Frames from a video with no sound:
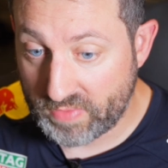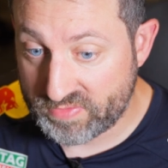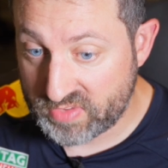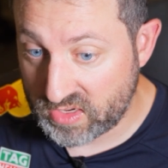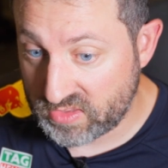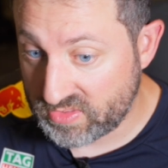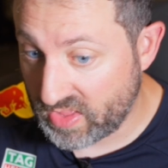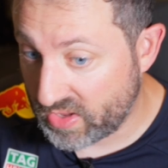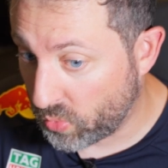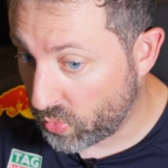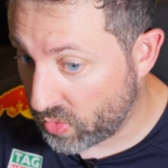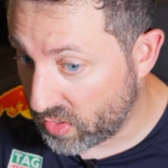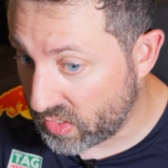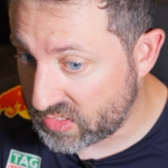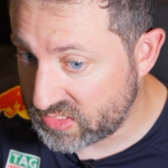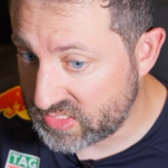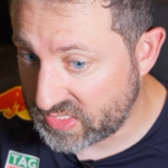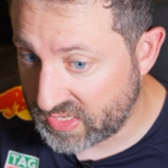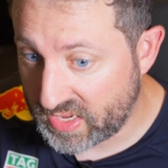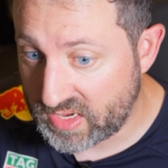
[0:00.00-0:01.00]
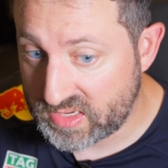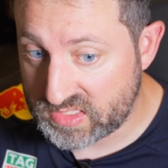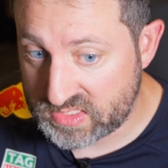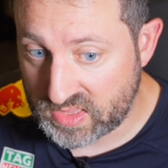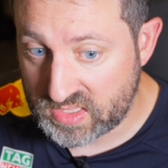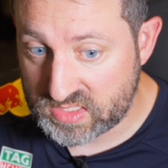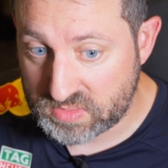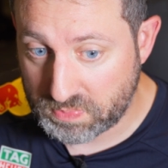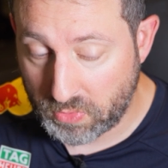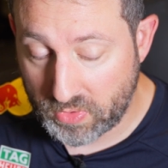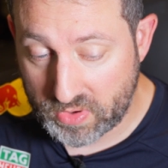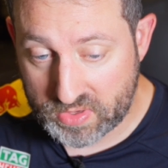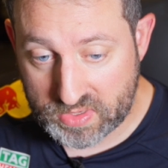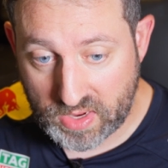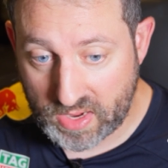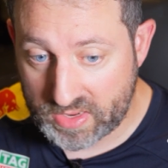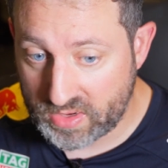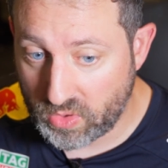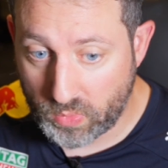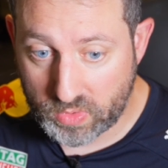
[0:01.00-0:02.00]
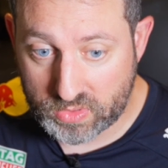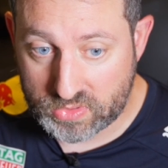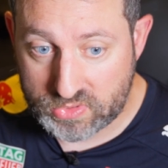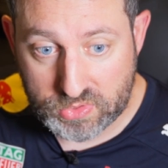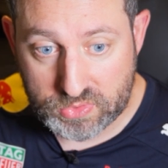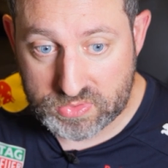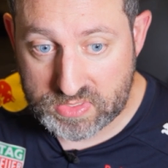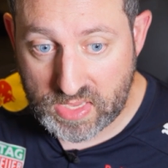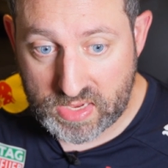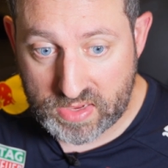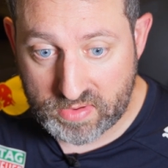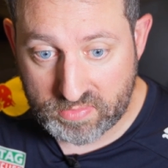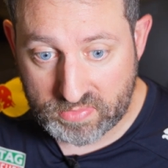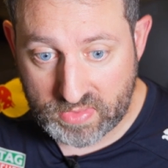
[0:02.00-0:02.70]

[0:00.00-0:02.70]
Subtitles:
I've done a lot of work to get it to this point. I don't want to lose any of